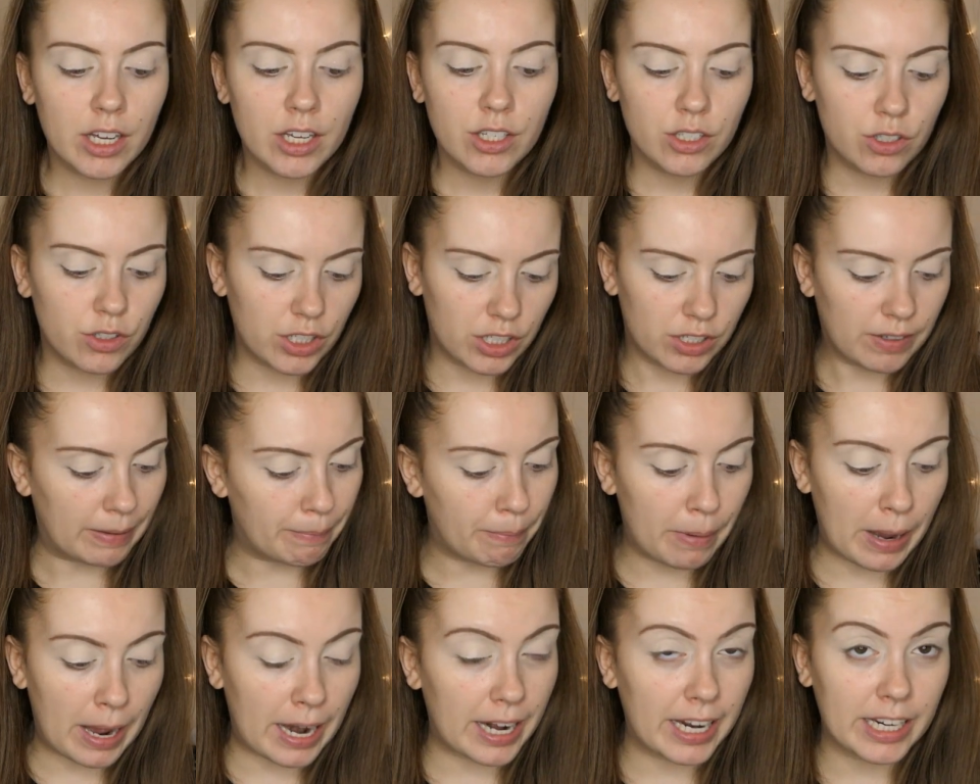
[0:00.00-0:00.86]
So this
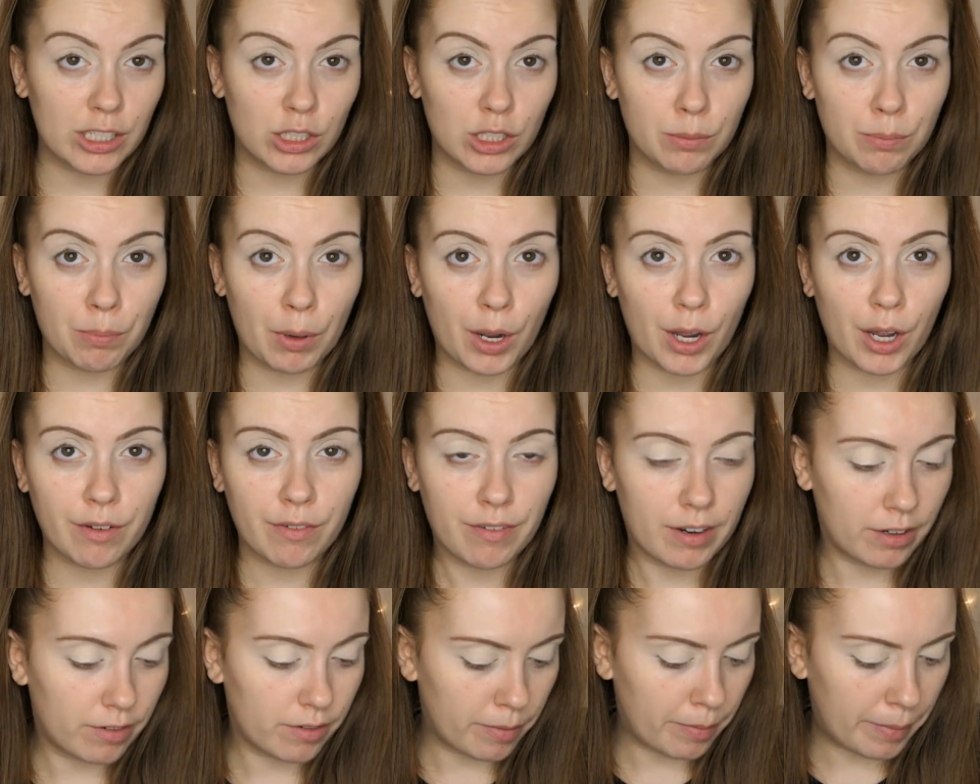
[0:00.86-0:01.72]
palette is just
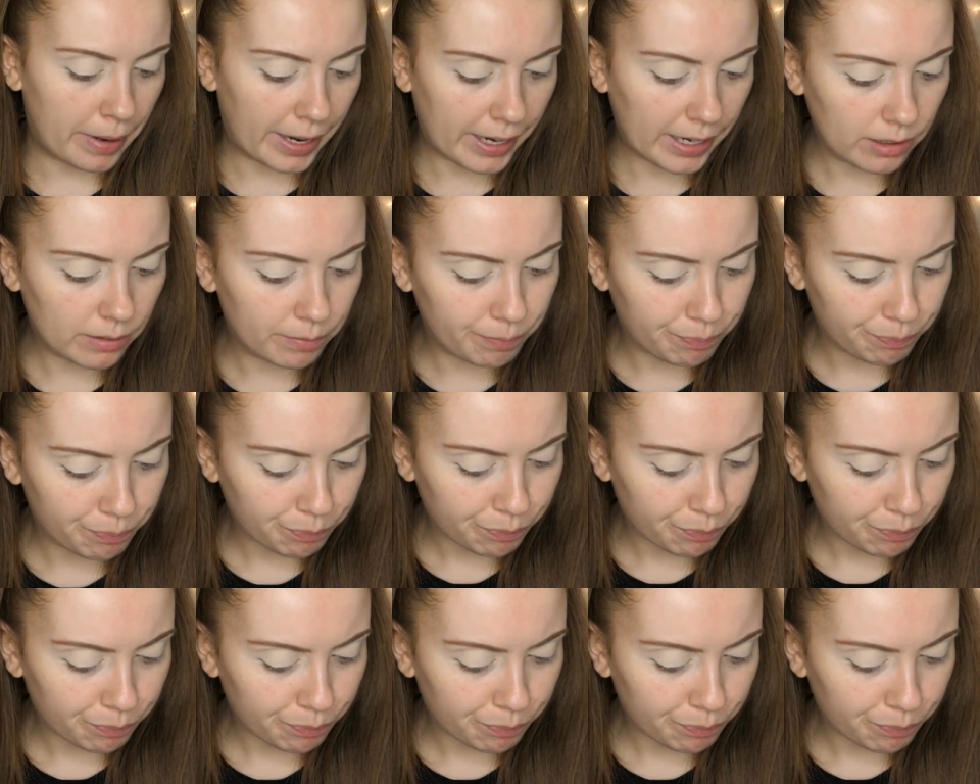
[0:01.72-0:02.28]
perfect for me.